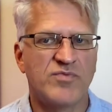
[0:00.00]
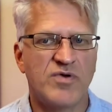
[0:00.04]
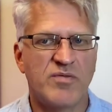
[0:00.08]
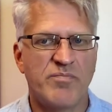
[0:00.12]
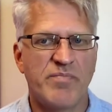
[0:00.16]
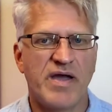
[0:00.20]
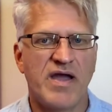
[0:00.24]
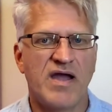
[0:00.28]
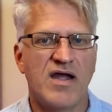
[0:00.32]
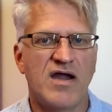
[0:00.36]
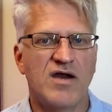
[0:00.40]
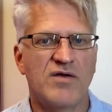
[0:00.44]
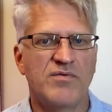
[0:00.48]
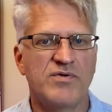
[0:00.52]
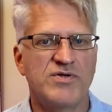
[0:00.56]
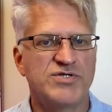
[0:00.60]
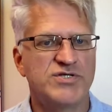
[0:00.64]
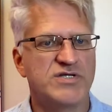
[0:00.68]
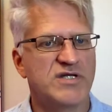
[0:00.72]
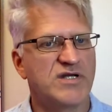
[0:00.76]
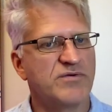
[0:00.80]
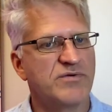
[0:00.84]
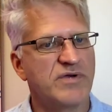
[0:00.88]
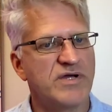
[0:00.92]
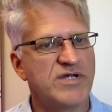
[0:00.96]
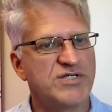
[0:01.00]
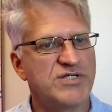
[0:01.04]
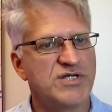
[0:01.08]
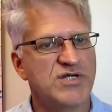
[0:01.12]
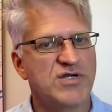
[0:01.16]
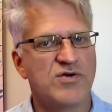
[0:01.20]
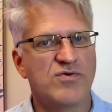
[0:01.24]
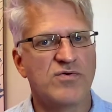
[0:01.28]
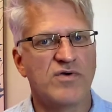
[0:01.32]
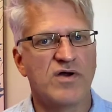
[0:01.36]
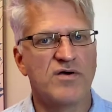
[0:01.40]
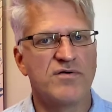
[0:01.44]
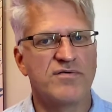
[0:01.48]
repair, regeneration,
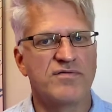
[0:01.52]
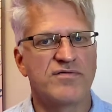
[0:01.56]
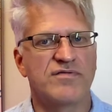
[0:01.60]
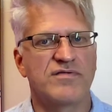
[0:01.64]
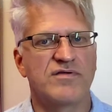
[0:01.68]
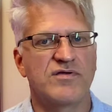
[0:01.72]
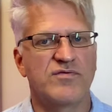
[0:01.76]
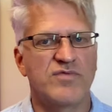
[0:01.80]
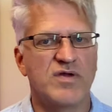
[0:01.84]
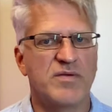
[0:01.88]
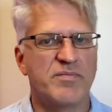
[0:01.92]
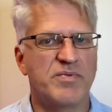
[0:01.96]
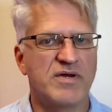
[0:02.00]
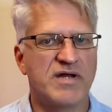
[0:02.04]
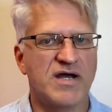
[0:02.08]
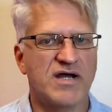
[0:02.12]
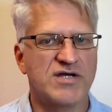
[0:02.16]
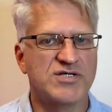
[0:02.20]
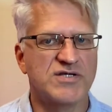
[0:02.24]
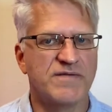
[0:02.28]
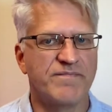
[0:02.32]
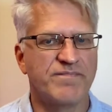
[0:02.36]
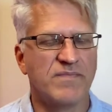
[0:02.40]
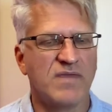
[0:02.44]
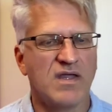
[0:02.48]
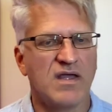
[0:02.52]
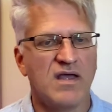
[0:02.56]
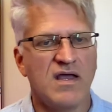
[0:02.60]
growth, and reproduction.